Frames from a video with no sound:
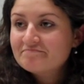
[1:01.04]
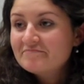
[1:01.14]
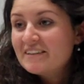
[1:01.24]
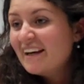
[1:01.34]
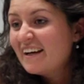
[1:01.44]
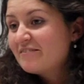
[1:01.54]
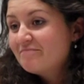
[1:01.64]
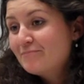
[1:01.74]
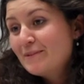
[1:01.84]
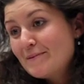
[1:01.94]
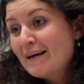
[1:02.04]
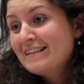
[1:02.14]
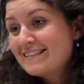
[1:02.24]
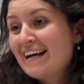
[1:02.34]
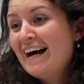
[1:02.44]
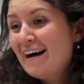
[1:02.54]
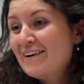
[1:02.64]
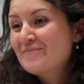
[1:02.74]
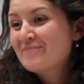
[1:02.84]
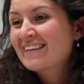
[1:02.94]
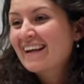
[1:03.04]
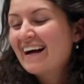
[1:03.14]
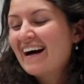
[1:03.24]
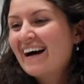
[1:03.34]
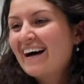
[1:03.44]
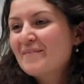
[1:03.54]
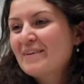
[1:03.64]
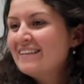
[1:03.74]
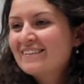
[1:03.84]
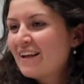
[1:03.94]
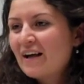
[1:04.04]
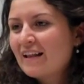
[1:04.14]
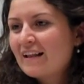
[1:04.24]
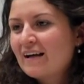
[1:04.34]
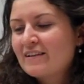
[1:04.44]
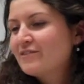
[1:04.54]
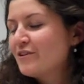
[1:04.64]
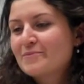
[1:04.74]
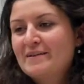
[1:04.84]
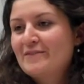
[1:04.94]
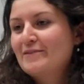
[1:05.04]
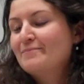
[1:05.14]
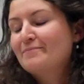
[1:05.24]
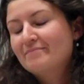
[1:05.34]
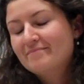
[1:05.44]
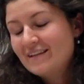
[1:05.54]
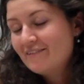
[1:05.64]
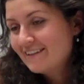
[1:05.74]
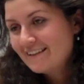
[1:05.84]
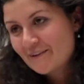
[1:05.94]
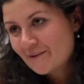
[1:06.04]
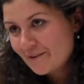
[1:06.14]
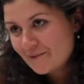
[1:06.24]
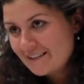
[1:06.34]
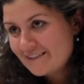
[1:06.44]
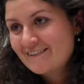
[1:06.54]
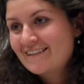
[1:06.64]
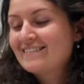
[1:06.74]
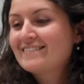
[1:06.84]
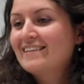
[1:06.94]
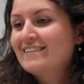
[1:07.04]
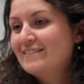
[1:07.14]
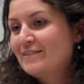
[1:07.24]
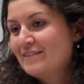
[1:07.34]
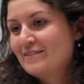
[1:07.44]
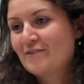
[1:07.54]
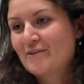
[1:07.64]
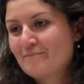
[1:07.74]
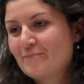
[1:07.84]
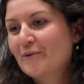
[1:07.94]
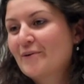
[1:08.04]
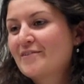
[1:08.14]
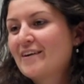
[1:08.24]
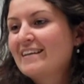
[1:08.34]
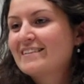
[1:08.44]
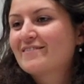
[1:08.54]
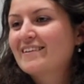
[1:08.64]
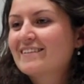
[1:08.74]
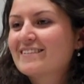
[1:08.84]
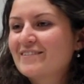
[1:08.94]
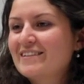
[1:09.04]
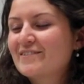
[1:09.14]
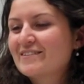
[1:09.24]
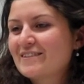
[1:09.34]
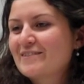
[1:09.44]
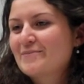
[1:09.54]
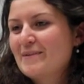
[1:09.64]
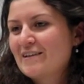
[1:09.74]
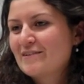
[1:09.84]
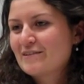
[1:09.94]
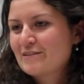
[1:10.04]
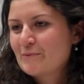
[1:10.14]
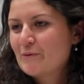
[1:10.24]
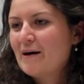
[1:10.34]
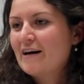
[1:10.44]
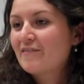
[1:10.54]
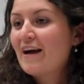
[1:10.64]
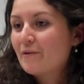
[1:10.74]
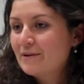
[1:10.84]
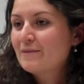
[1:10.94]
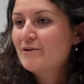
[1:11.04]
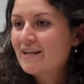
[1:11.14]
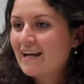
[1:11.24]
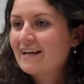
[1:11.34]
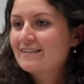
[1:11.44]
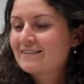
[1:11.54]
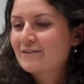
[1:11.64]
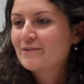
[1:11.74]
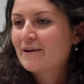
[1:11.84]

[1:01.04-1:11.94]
Yeah, pretty much. I mean, social media is definitely not all that we do. There's you know, there's a very broad range of things that we do, and social media is a small part of how we communicate to